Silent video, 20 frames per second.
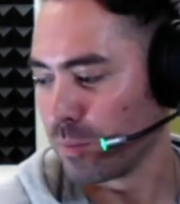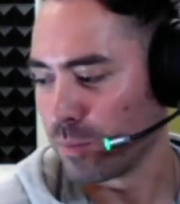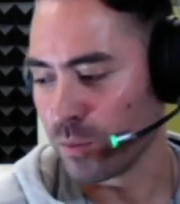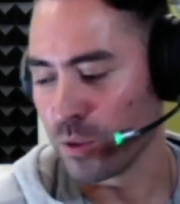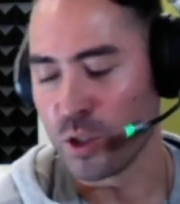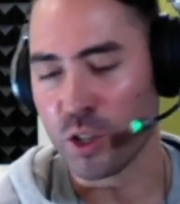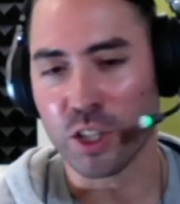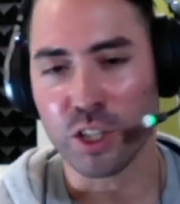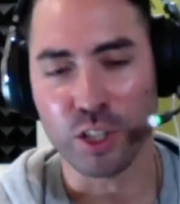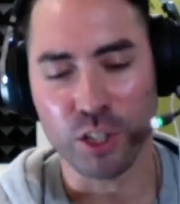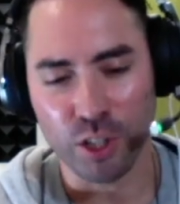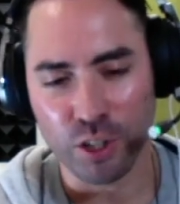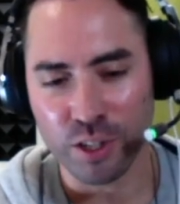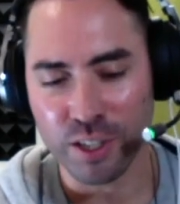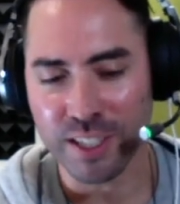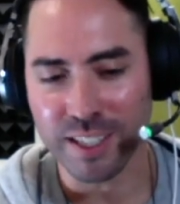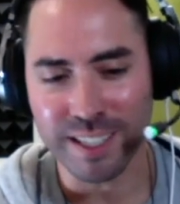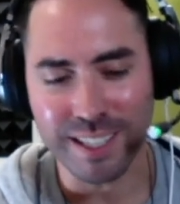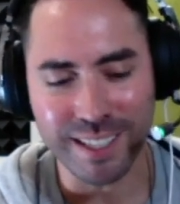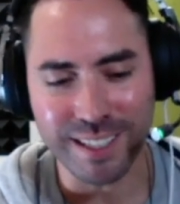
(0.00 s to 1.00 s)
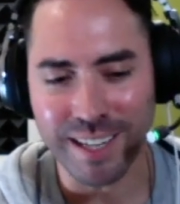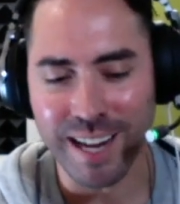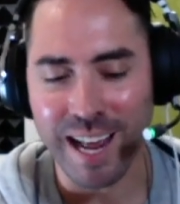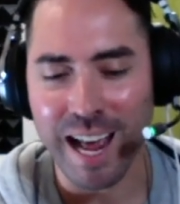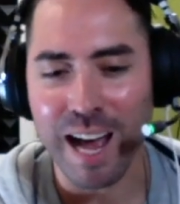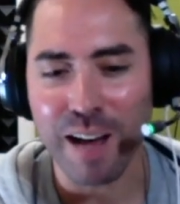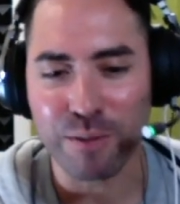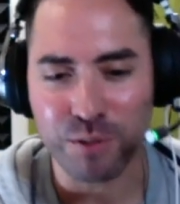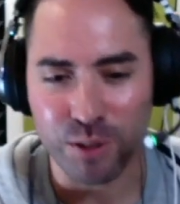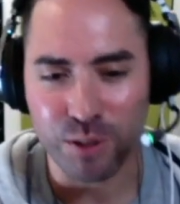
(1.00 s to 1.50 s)
You can learn it in an
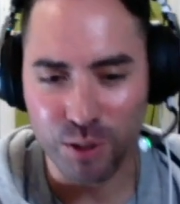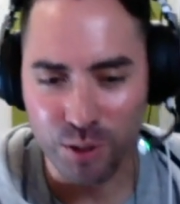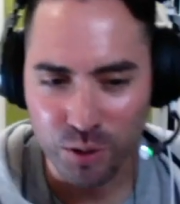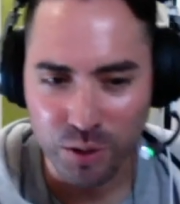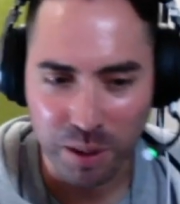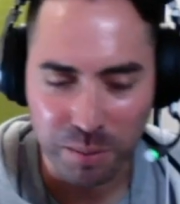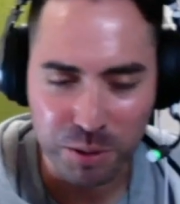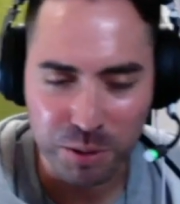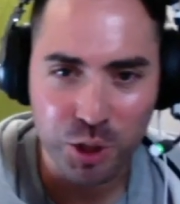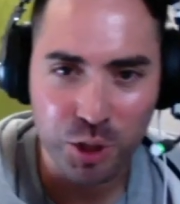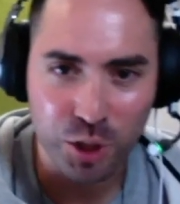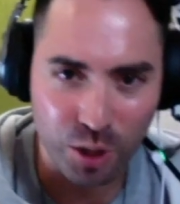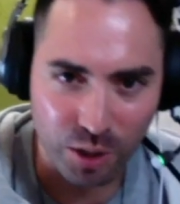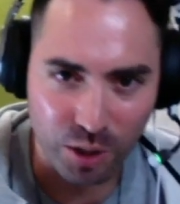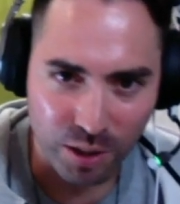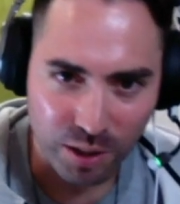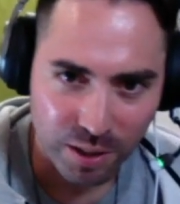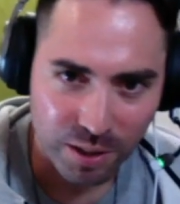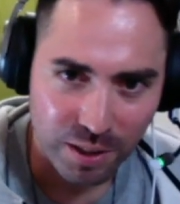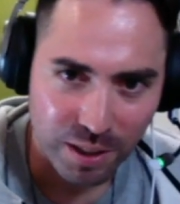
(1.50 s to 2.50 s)
afternoon, I'm sure.